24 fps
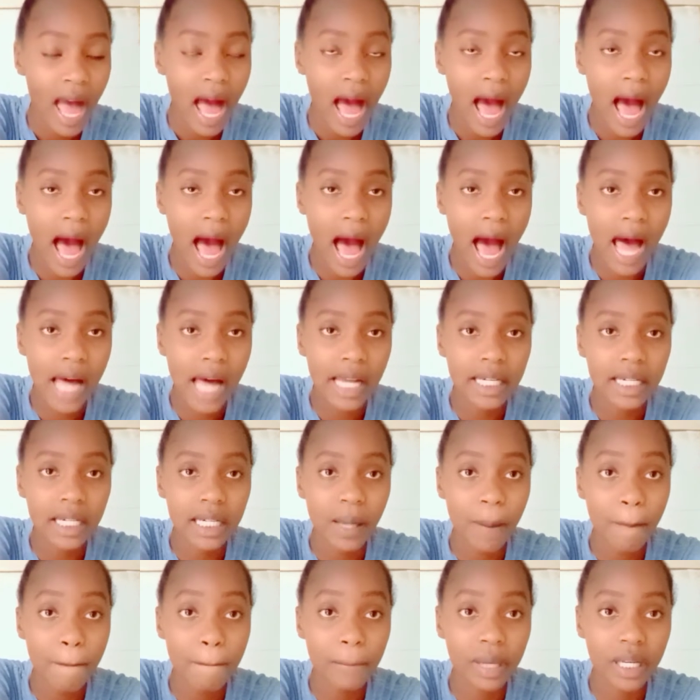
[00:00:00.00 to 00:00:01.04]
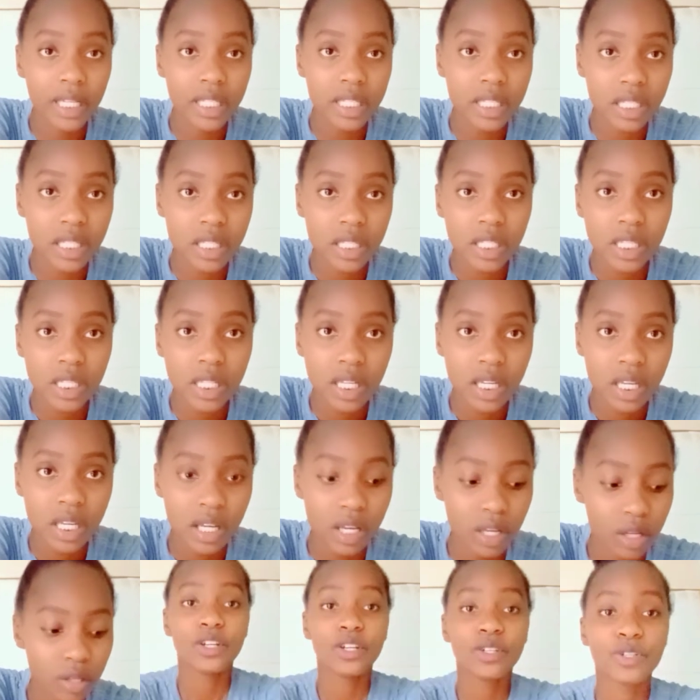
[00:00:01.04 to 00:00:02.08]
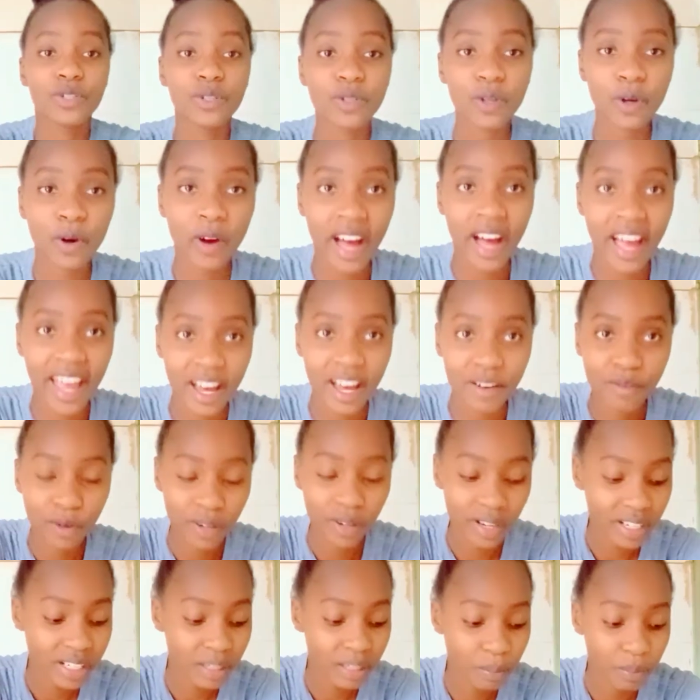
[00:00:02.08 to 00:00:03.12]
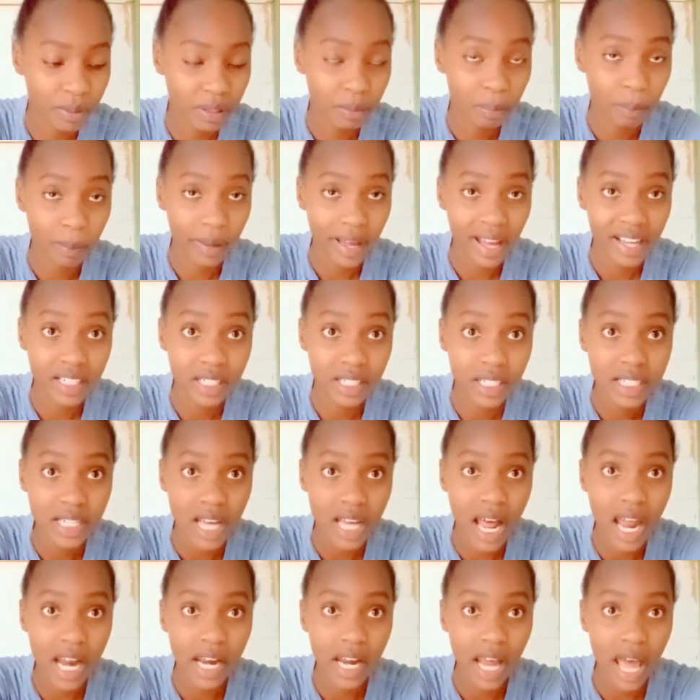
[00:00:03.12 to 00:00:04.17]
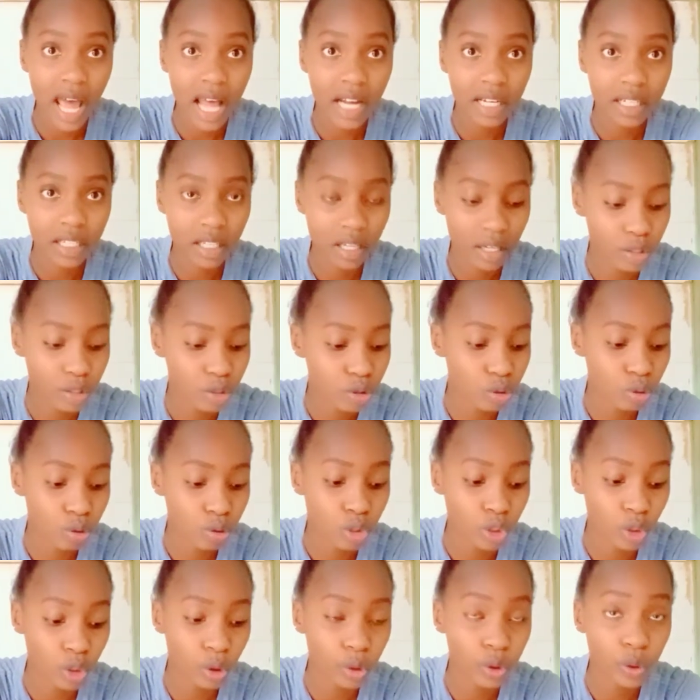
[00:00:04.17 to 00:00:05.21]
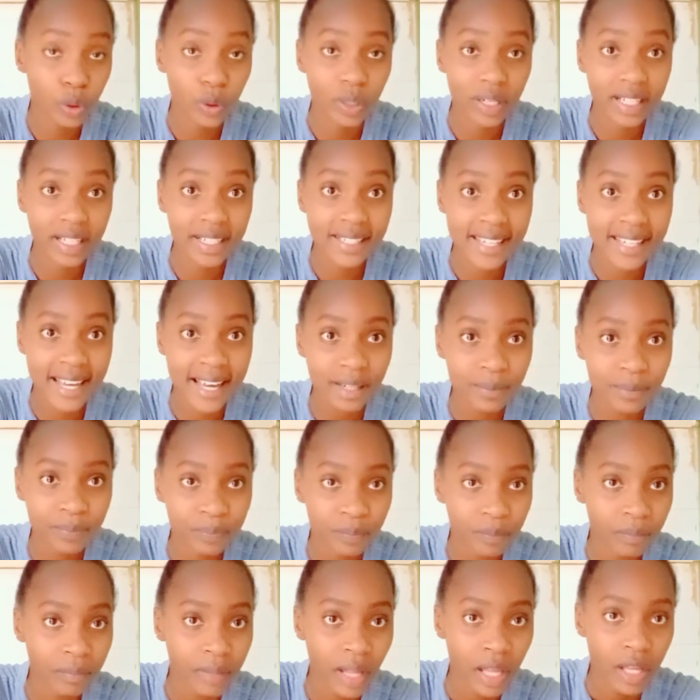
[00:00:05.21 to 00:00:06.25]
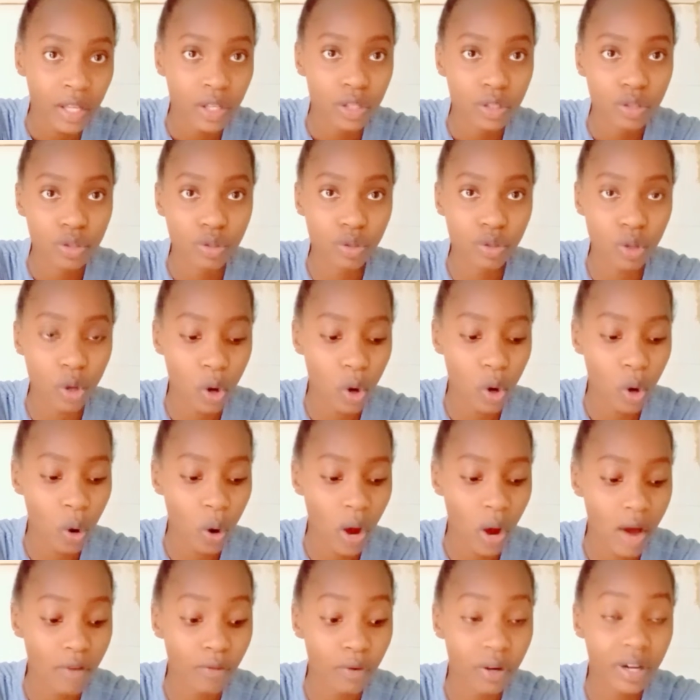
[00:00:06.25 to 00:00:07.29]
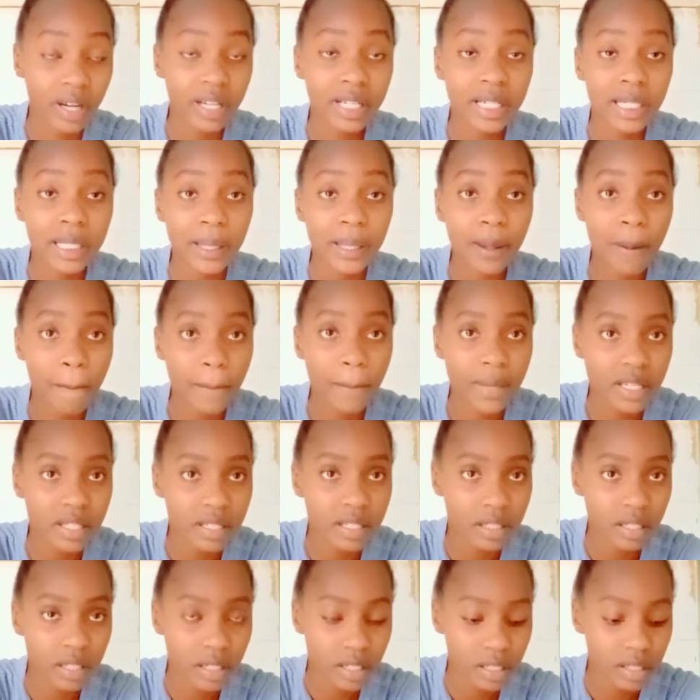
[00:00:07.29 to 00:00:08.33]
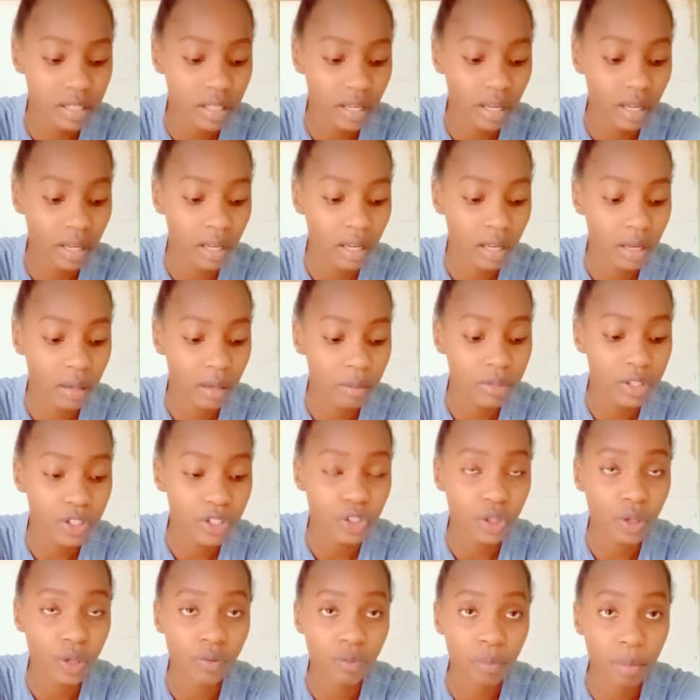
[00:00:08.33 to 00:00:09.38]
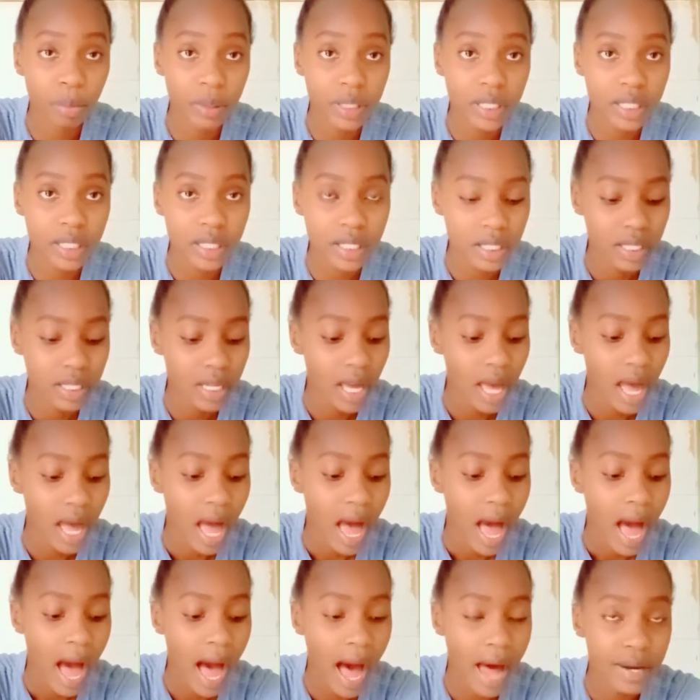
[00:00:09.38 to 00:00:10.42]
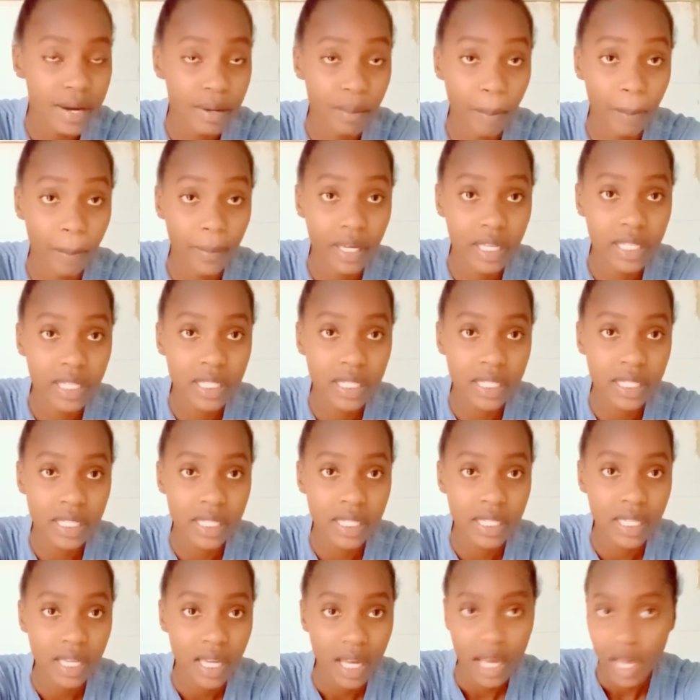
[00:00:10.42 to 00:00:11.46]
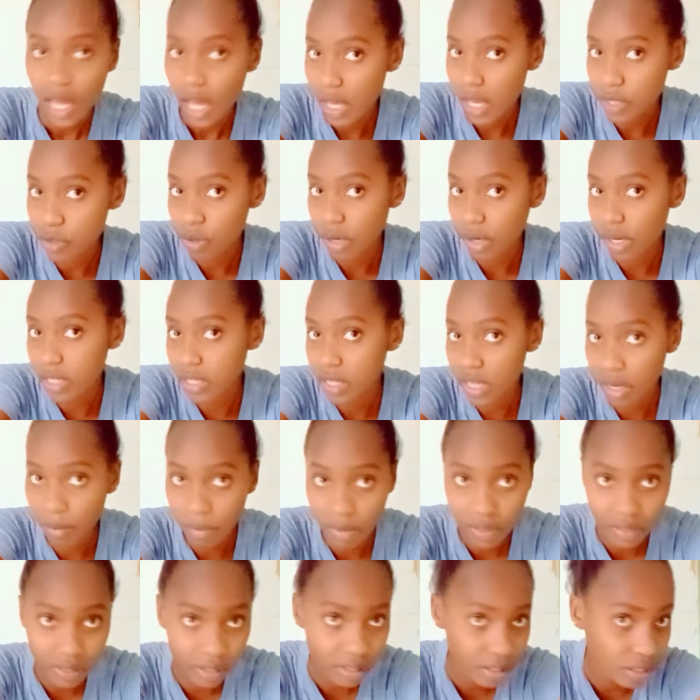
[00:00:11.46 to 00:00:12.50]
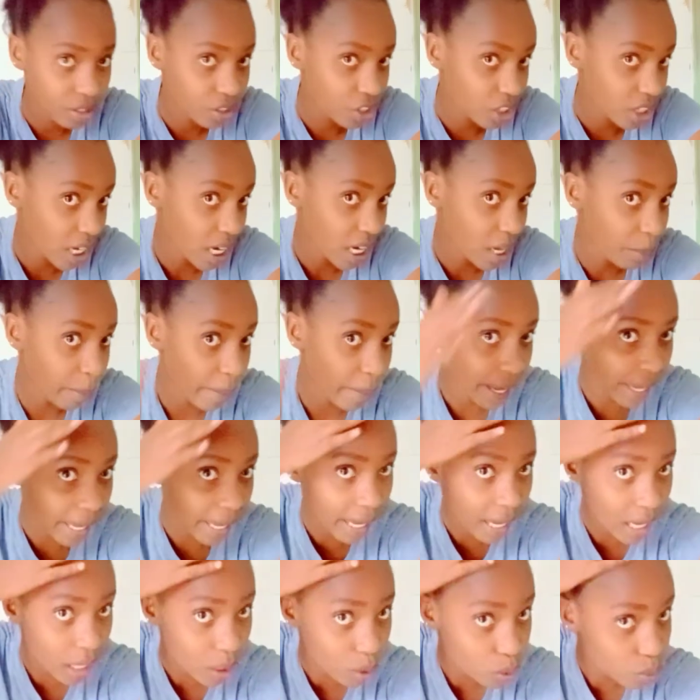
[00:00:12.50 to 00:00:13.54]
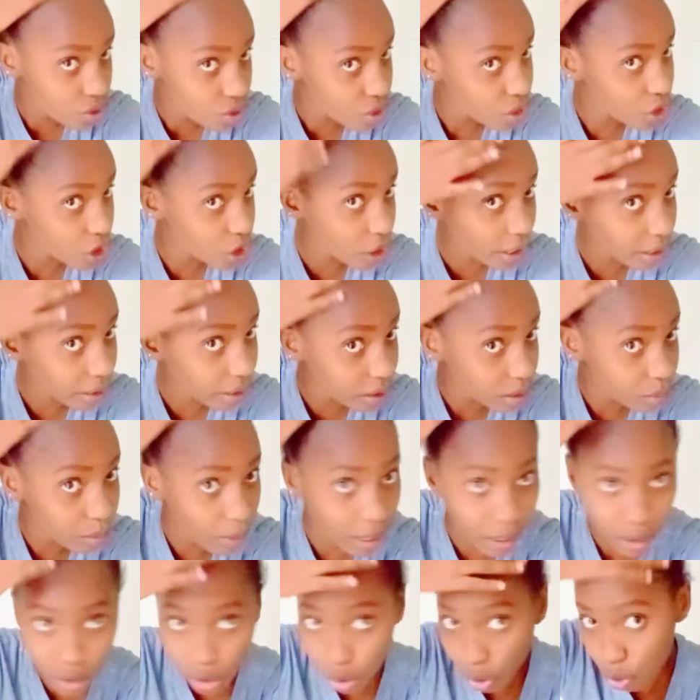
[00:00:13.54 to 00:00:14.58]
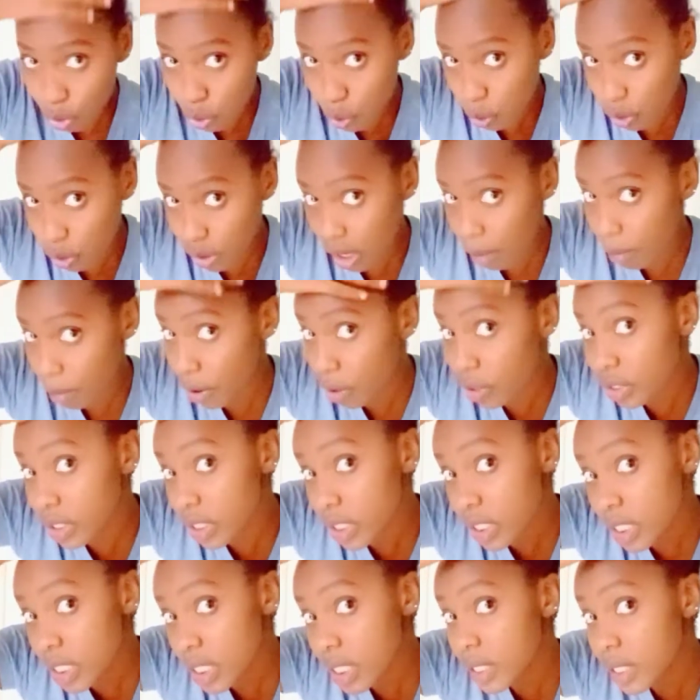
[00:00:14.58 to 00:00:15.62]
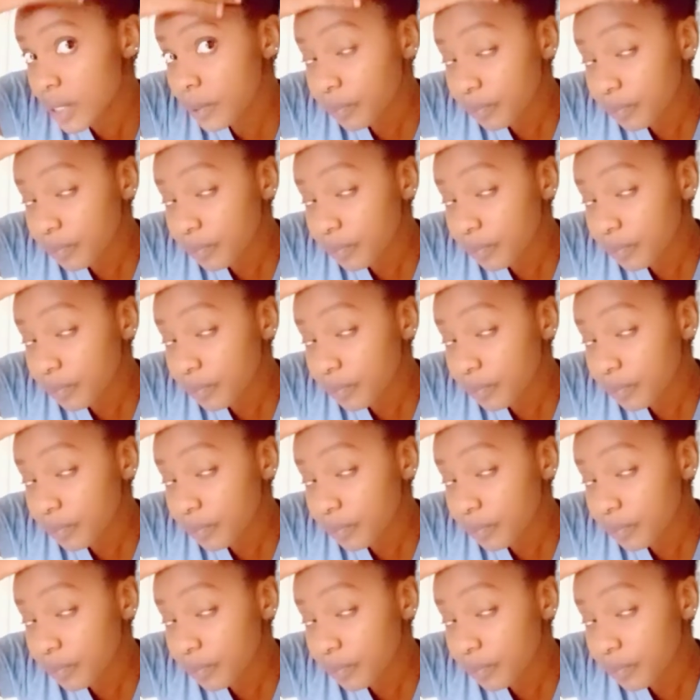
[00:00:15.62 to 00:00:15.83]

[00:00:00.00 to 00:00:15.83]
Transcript: and maize. So I have already prepared it and I'll get to show you later. So I've already mixed it, the mixture of beans and maize. As you can see, I'm in the kitchen and my hair looks shaggy, but don't worry about it.